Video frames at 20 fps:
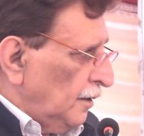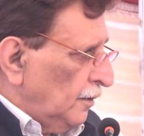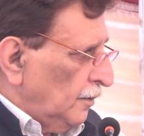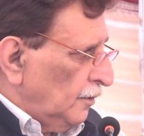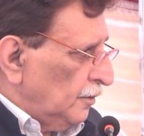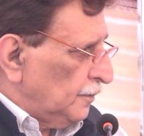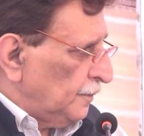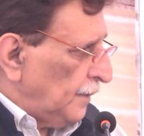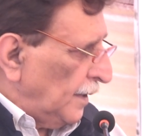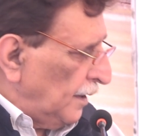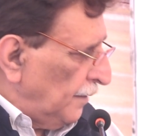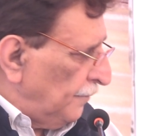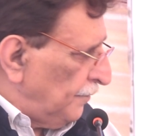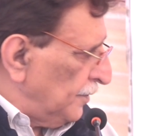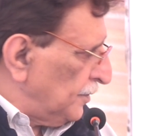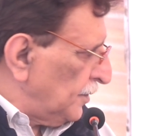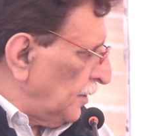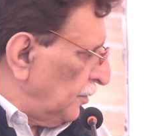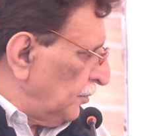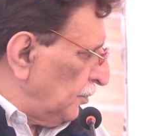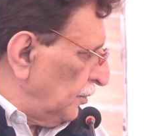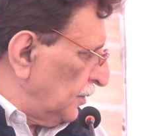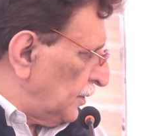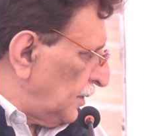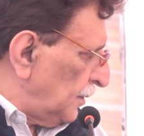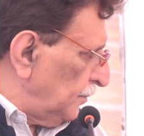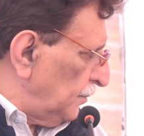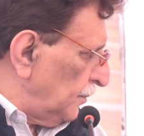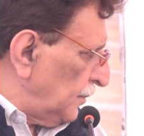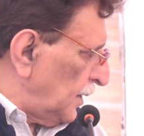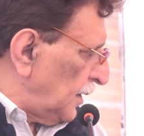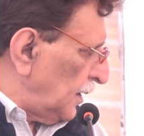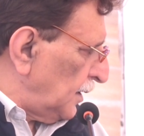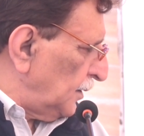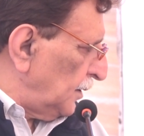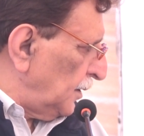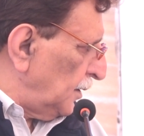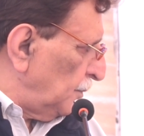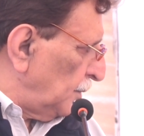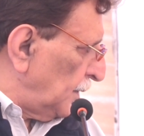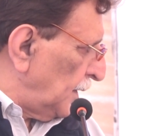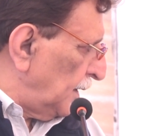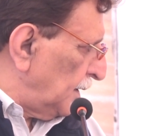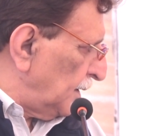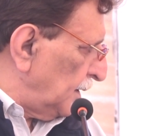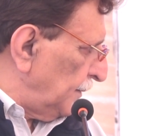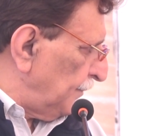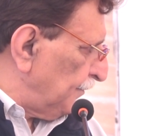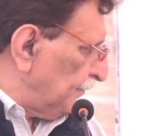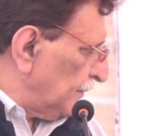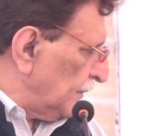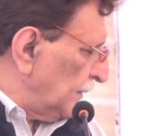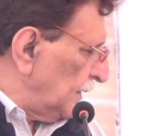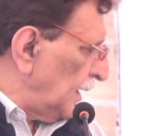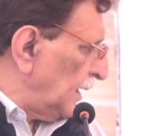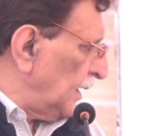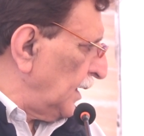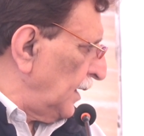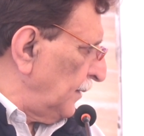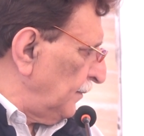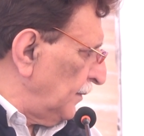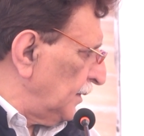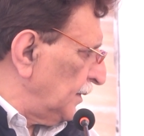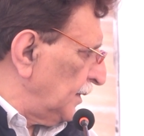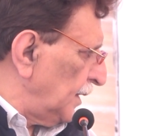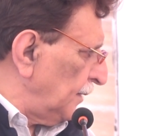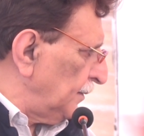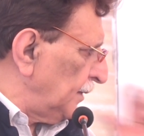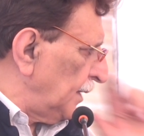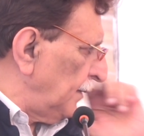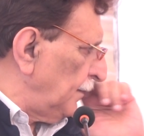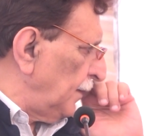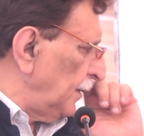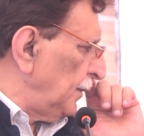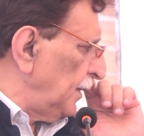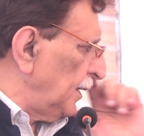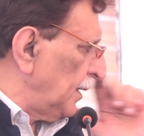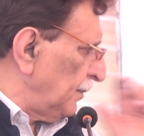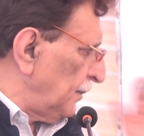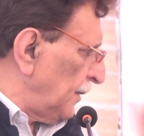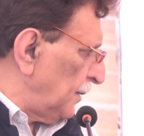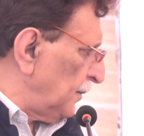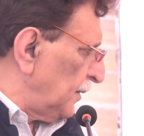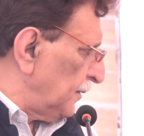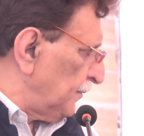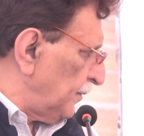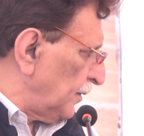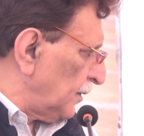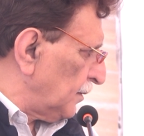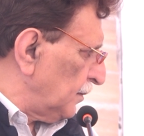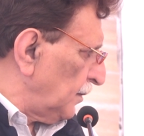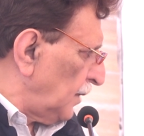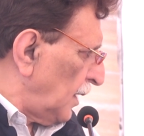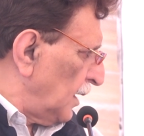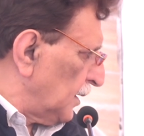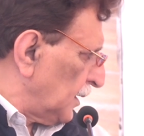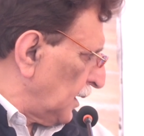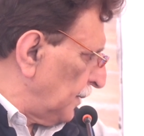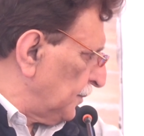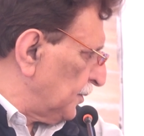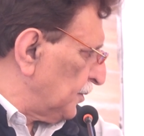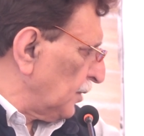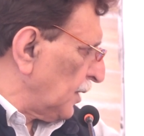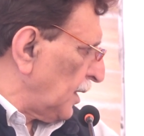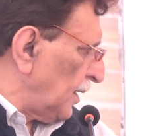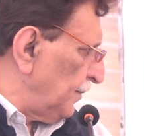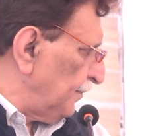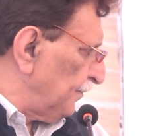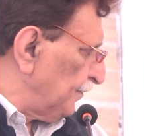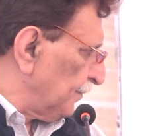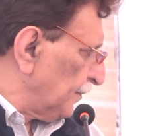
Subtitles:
who is beneficial to the humanity, their name, they will be remembered for all times to come.